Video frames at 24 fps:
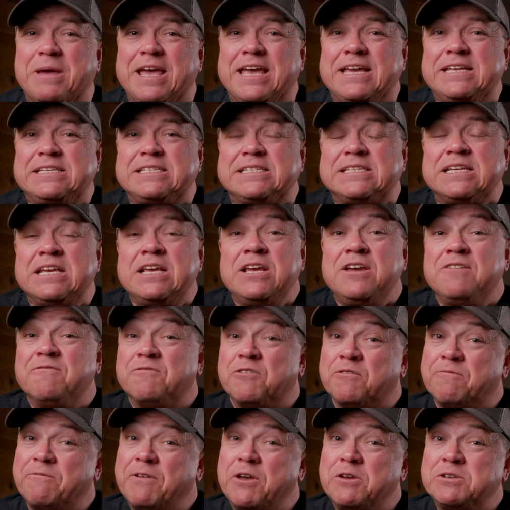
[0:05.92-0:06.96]
baits
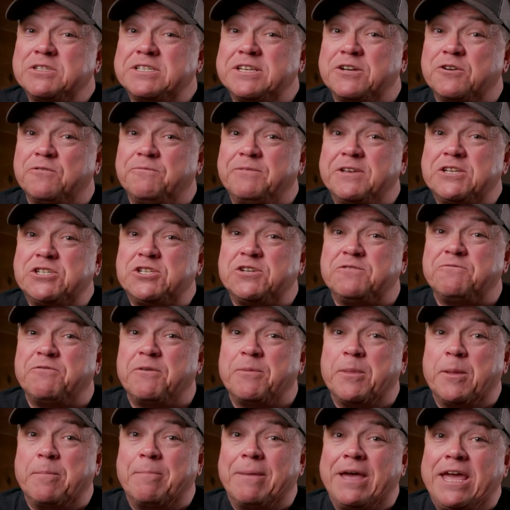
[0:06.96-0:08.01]
for folks that are fishing
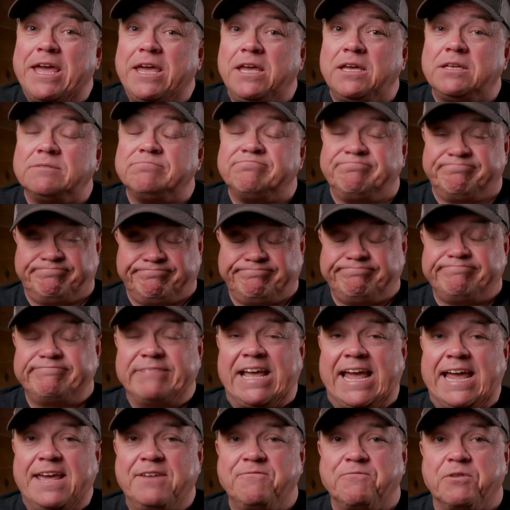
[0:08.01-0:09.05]
from the bank
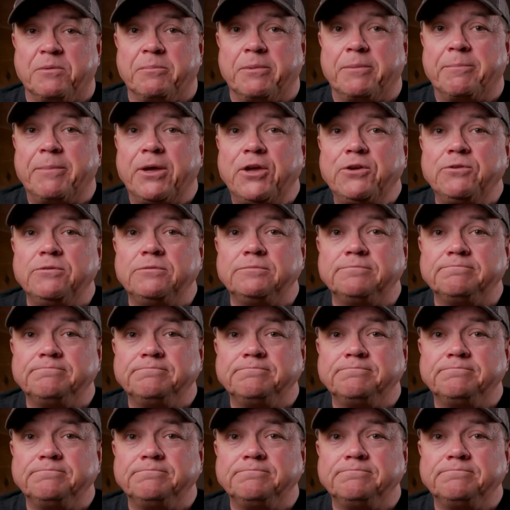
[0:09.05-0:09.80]
and from a boat.